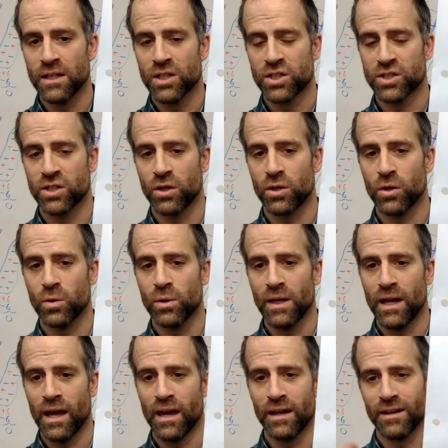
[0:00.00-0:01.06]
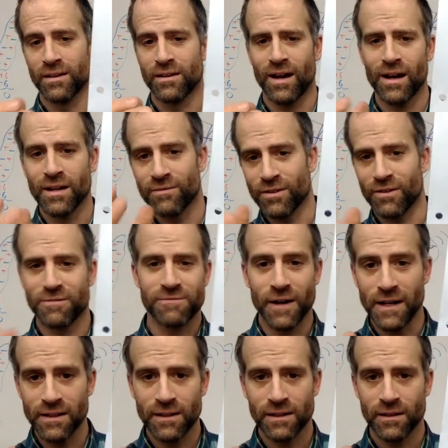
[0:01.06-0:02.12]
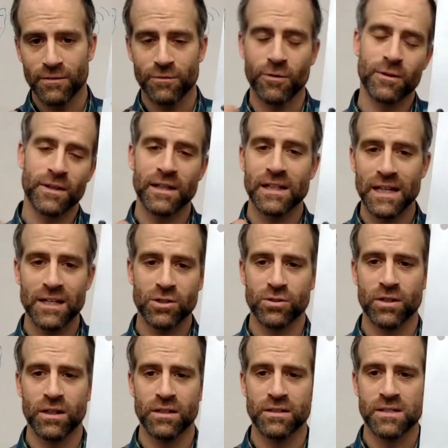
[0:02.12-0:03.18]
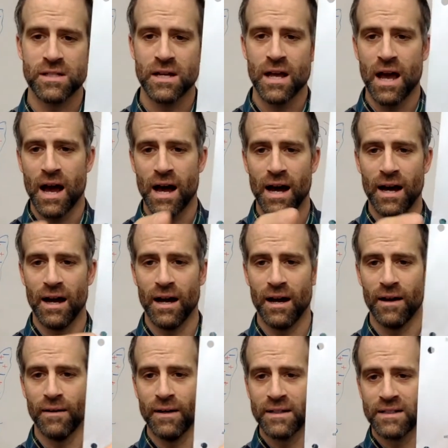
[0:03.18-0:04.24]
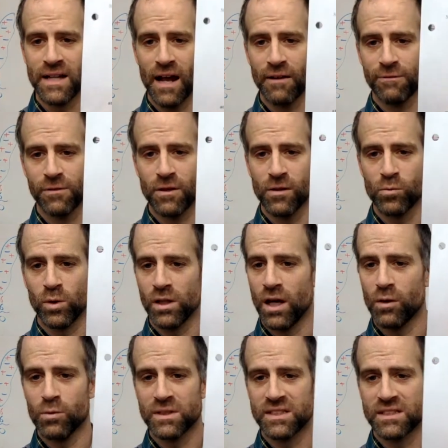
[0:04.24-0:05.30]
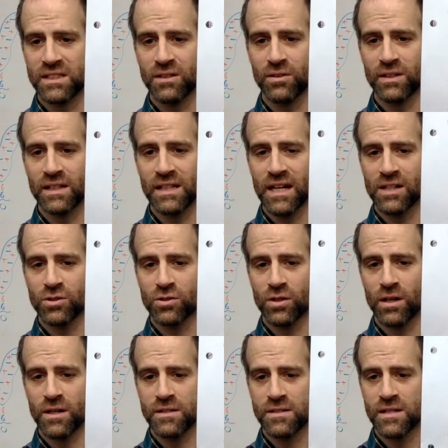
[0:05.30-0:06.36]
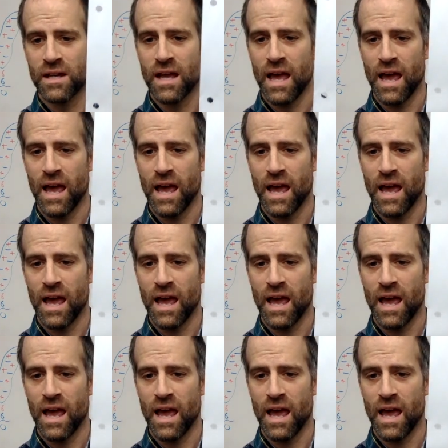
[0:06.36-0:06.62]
So in kind of a fight for the electrons, Teflon will always steal the electrons.